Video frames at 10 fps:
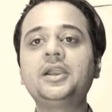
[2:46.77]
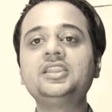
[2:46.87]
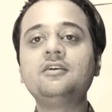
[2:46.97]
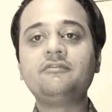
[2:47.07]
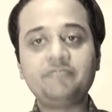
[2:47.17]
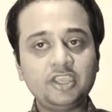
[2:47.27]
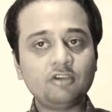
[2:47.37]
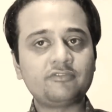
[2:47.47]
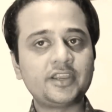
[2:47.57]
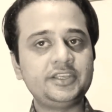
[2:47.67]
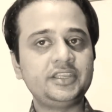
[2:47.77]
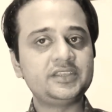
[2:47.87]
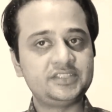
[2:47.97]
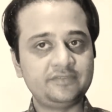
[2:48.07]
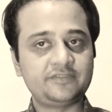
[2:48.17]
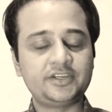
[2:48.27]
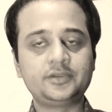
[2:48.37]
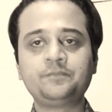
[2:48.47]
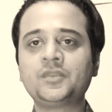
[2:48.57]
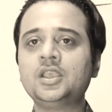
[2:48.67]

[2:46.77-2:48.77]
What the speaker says: but the way of writing is different.